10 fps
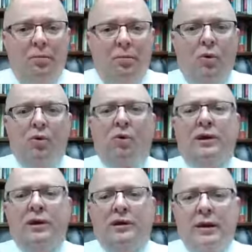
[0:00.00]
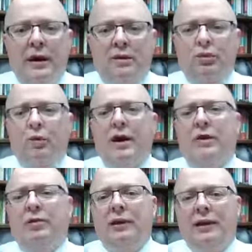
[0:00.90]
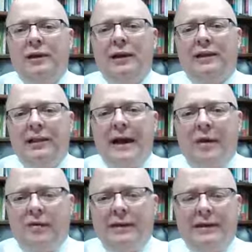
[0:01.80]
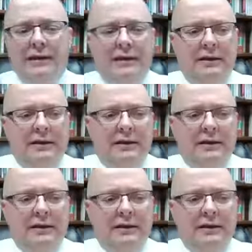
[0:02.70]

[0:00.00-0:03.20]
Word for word: mourning and wailing loudly.